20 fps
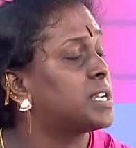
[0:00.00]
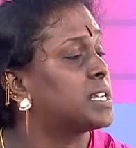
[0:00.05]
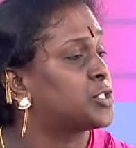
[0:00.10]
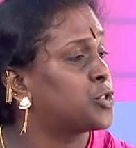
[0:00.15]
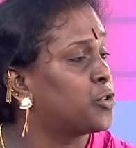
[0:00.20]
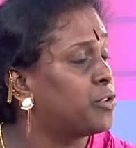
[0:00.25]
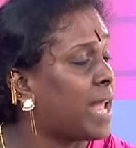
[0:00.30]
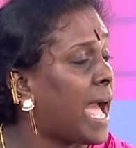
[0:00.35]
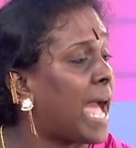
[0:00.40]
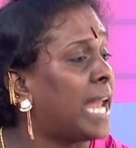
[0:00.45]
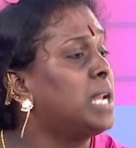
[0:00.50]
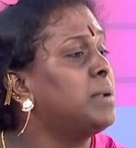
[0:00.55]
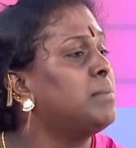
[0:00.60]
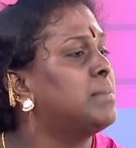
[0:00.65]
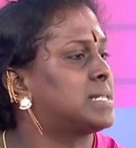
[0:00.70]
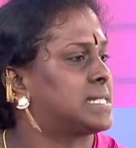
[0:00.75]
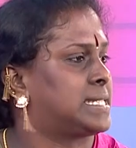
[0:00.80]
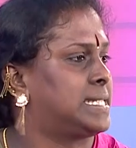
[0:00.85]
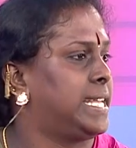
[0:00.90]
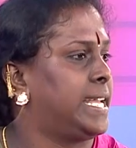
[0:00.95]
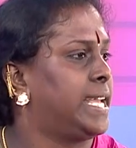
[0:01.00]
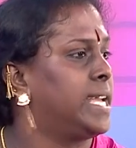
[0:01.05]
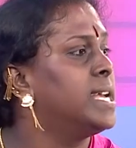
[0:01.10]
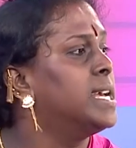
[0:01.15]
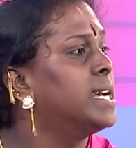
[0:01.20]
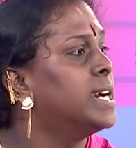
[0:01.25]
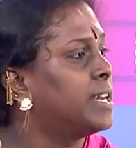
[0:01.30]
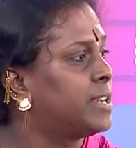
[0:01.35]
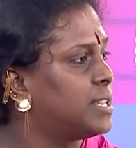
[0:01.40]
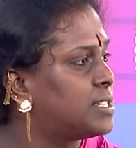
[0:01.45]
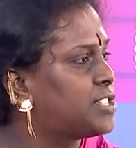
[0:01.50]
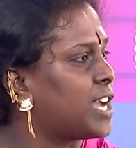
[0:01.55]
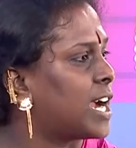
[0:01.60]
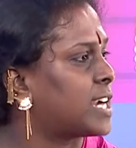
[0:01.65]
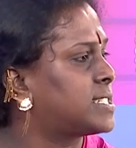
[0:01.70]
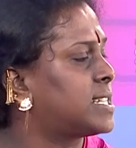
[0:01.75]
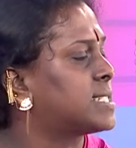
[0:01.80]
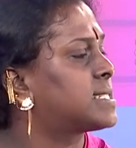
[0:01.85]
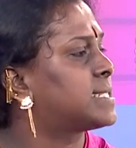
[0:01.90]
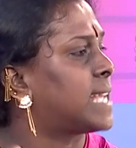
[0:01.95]
has unanimously
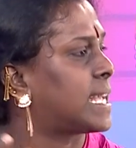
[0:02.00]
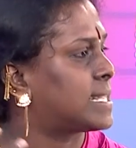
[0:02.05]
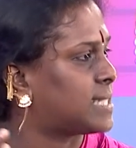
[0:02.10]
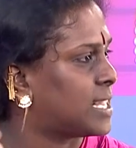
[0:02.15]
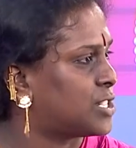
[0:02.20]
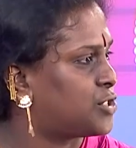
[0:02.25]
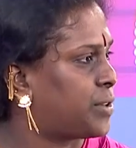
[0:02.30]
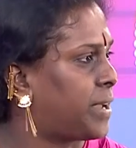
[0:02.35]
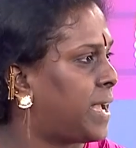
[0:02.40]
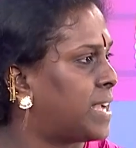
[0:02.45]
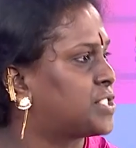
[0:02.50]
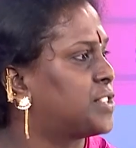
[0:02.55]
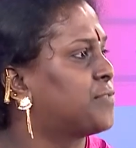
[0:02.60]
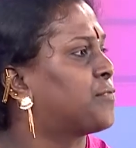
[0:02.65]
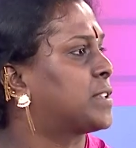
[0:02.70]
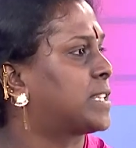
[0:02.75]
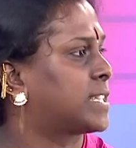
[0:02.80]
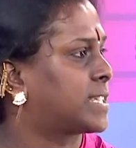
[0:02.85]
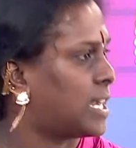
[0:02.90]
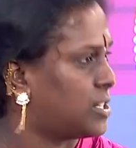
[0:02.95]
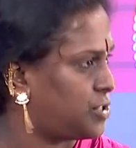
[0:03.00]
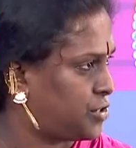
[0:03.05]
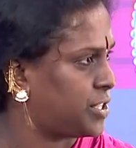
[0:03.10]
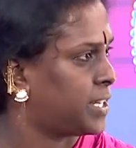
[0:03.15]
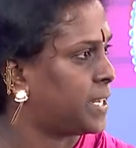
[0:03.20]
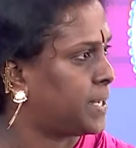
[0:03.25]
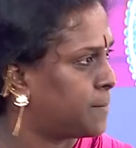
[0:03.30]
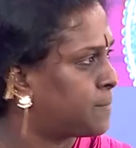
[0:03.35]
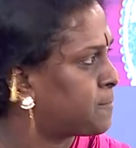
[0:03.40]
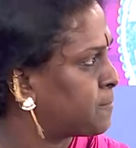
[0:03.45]
rejected sex education for the country.